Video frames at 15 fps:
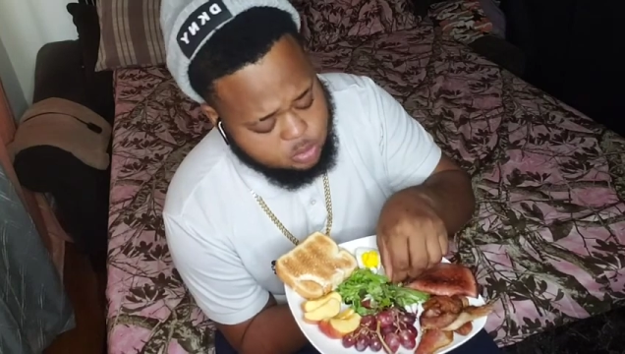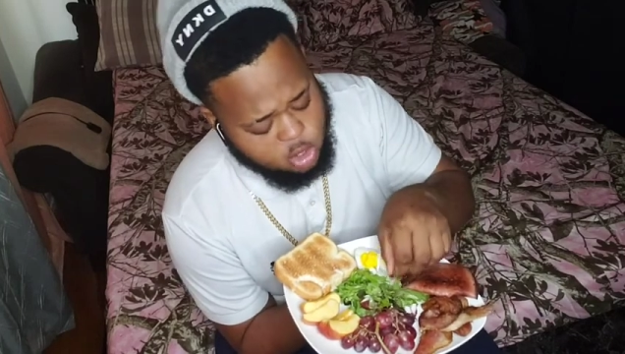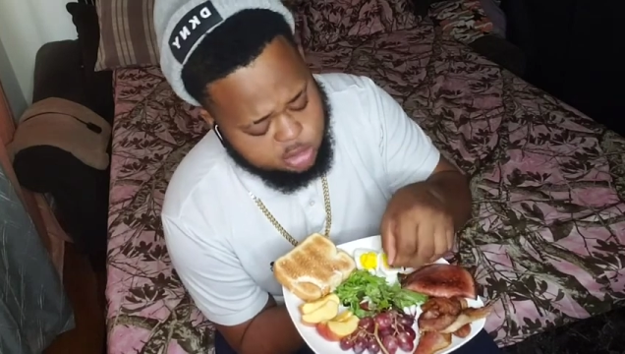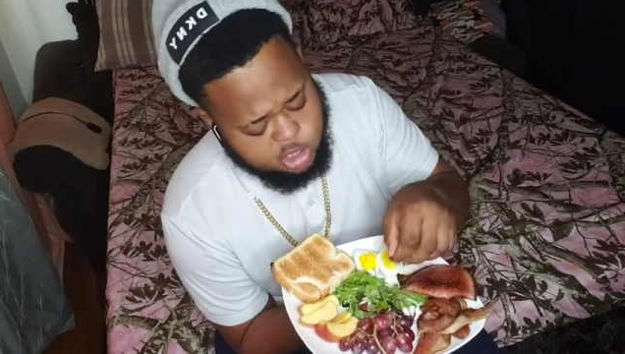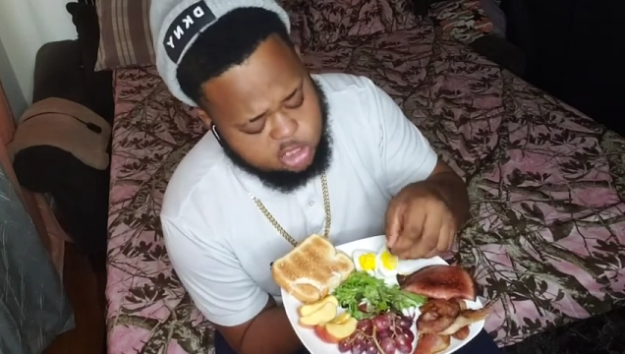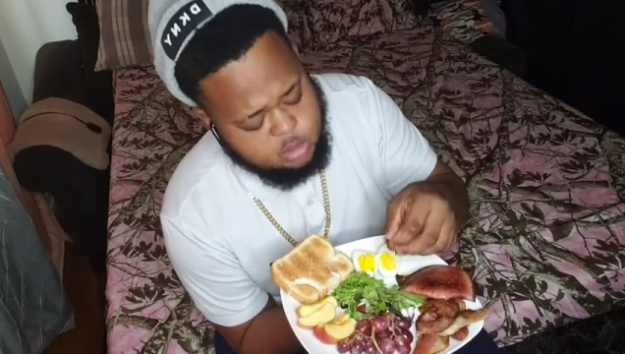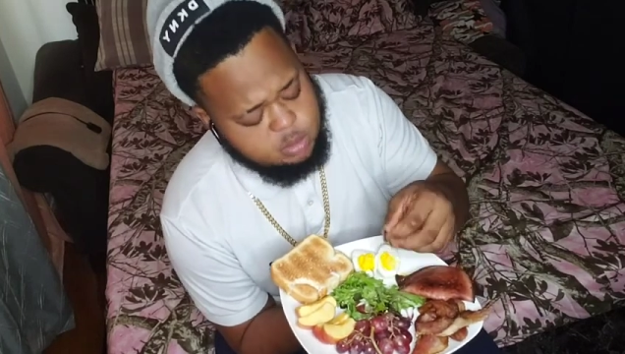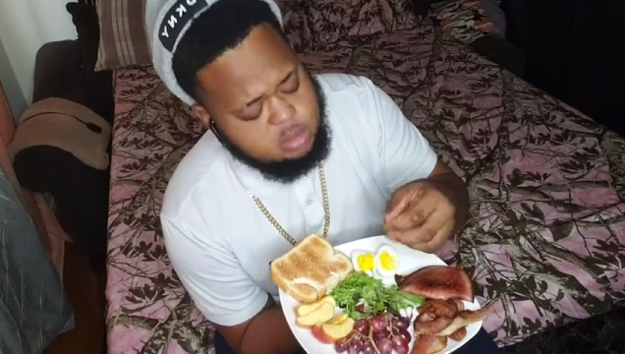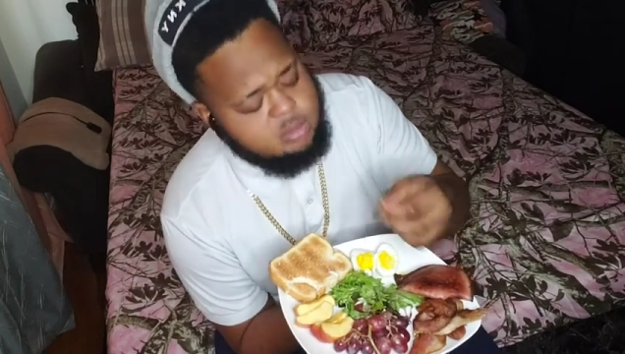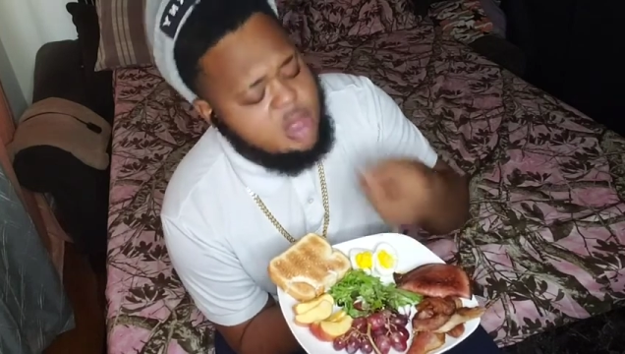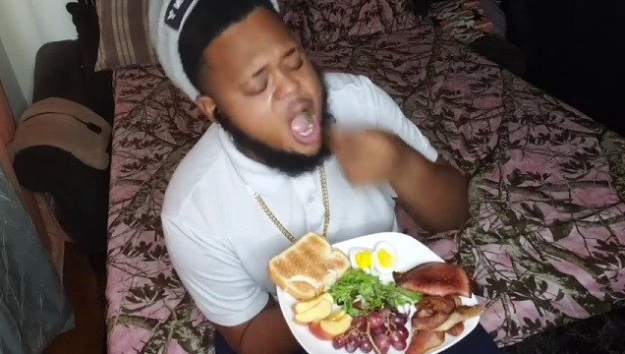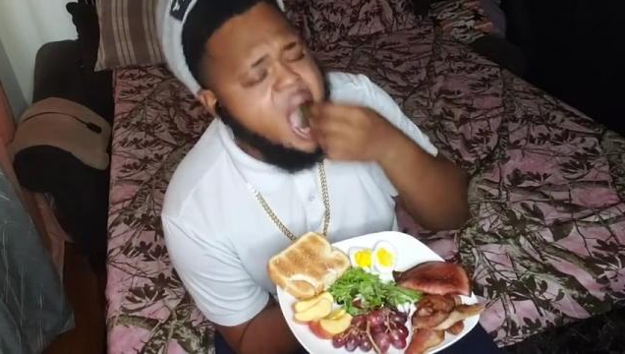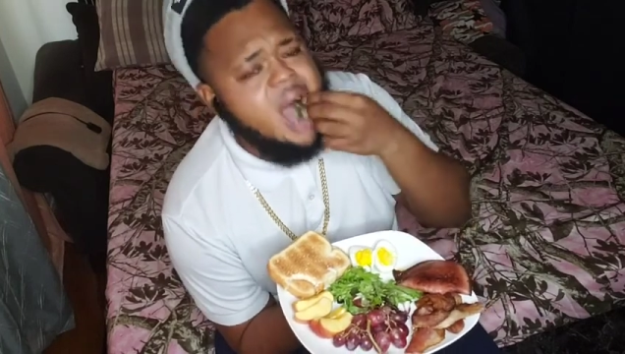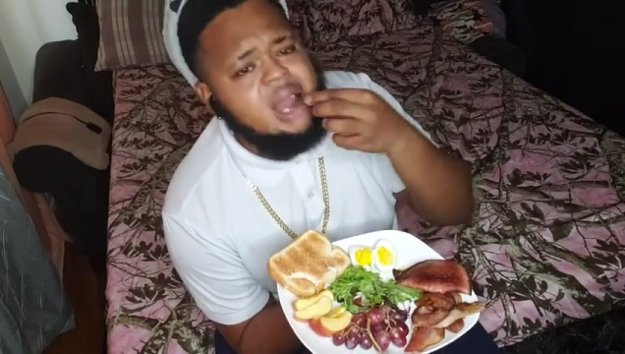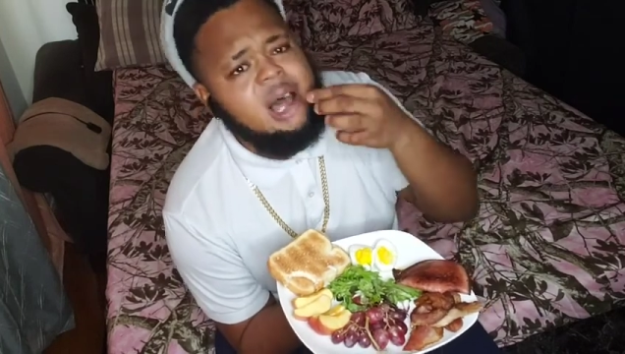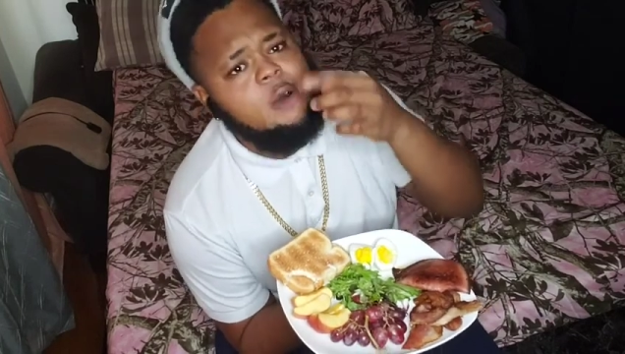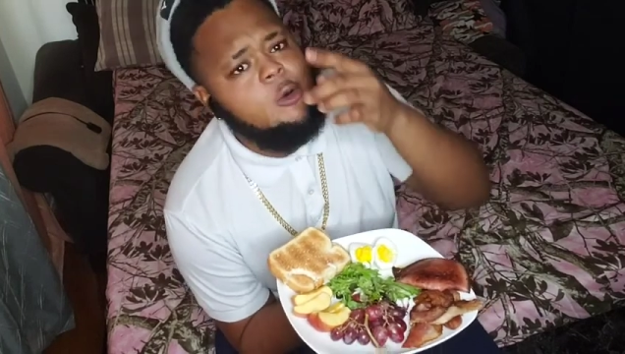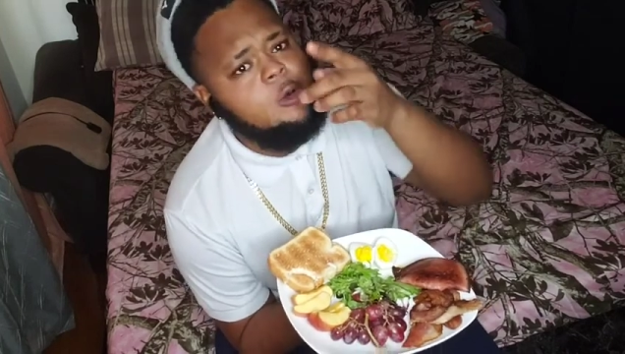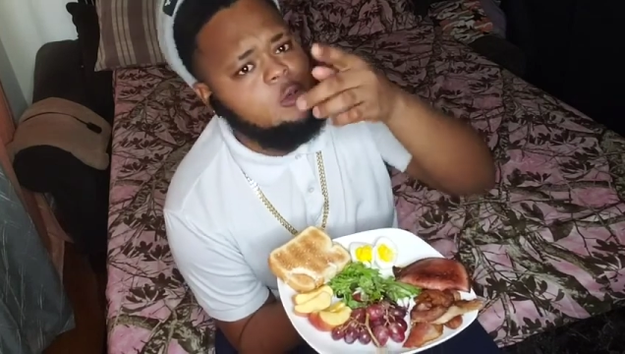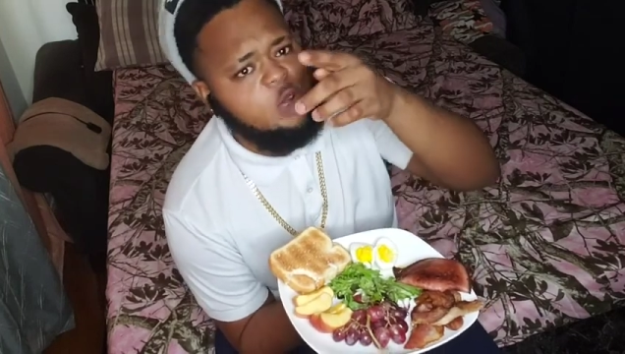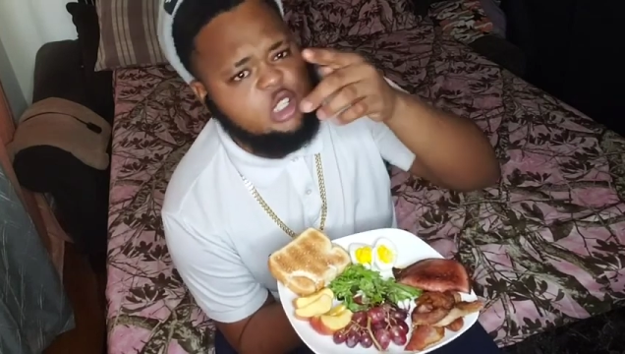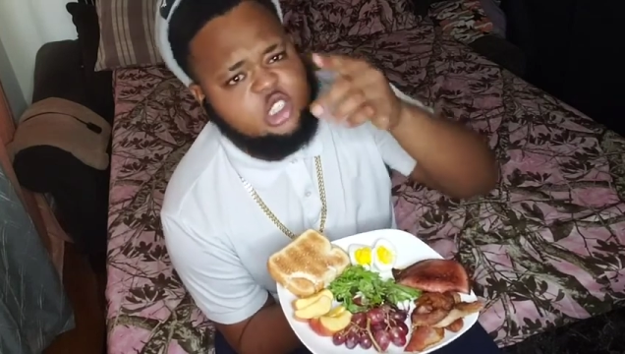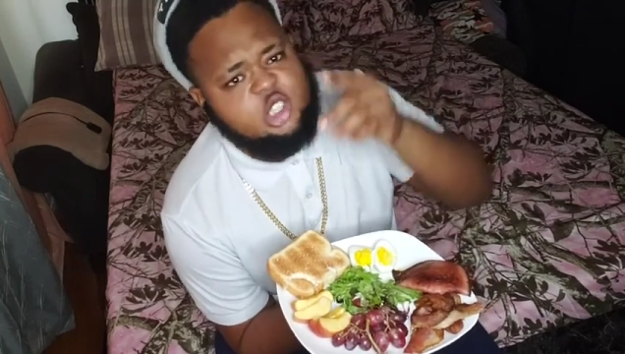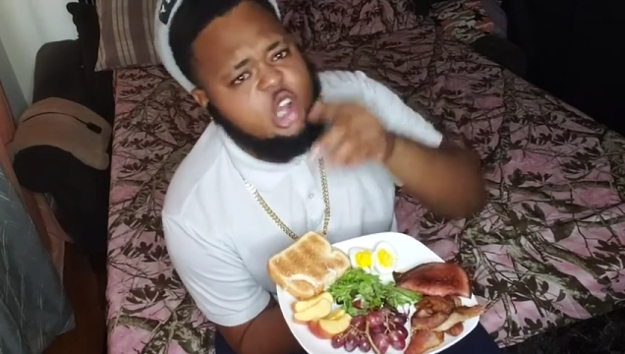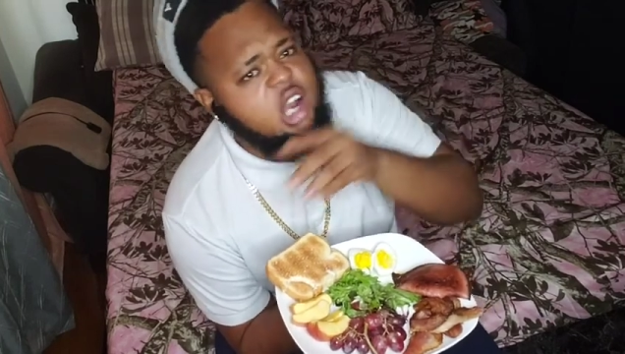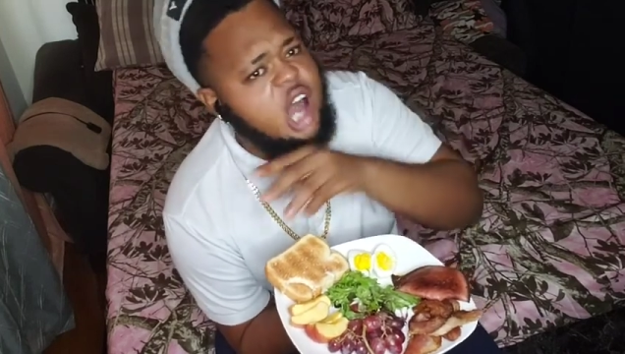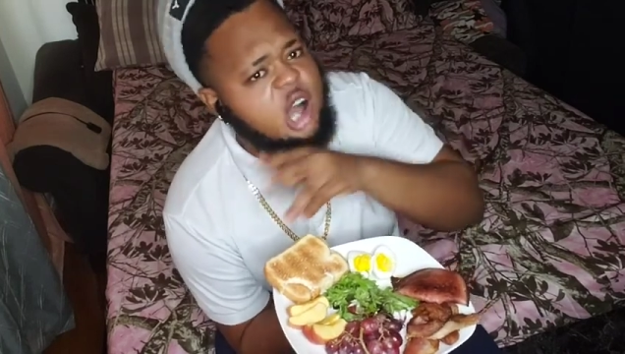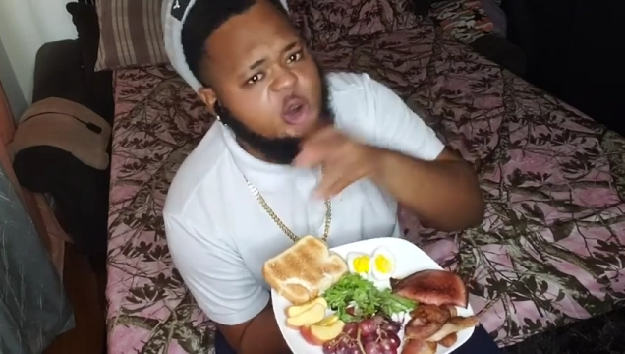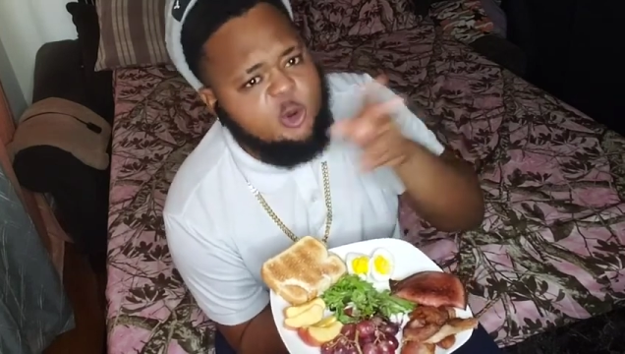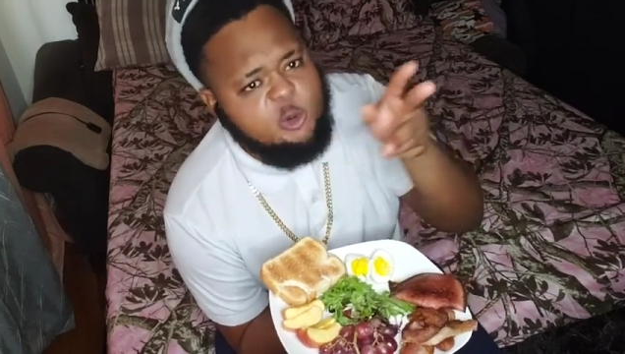But just all I would know son of